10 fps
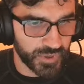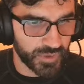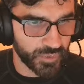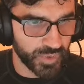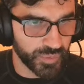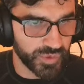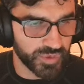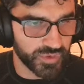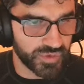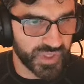we will
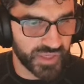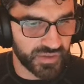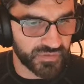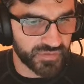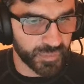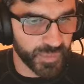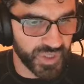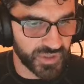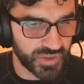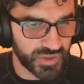use that
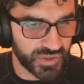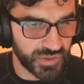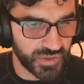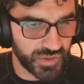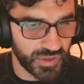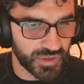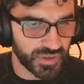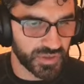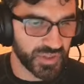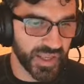information and
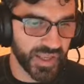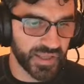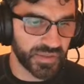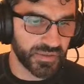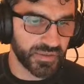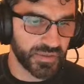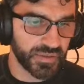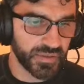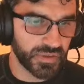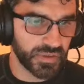just add
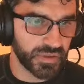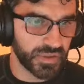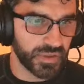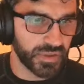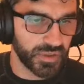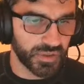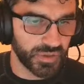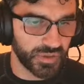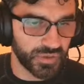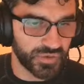
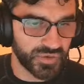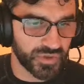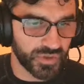user